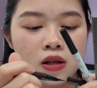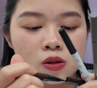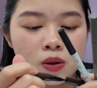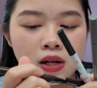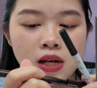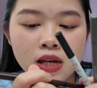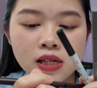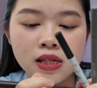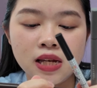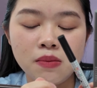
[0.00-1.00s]
This one
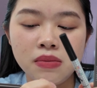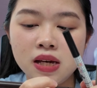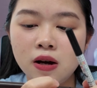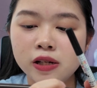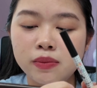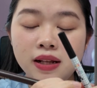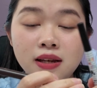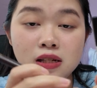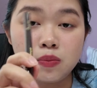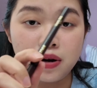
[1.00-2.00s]
is the Me
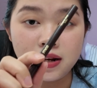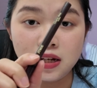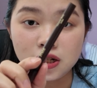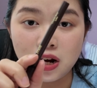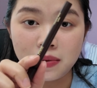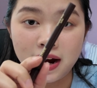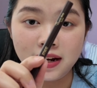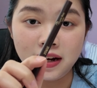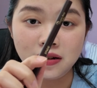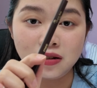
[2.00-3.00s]
Cosmetics Brightly Sharp
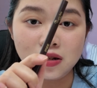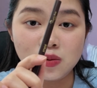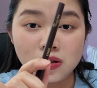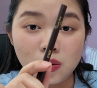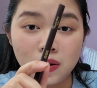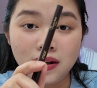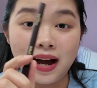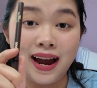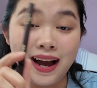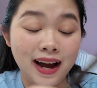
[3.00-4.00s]
Eyeliner. This was the one that
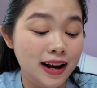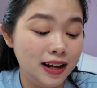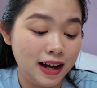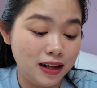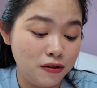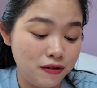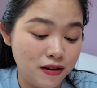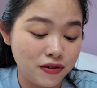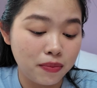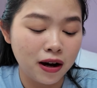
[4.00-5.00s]
I highly
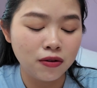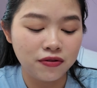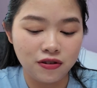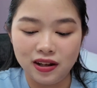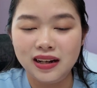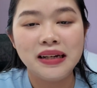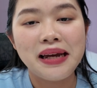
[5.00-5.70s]
rave about for like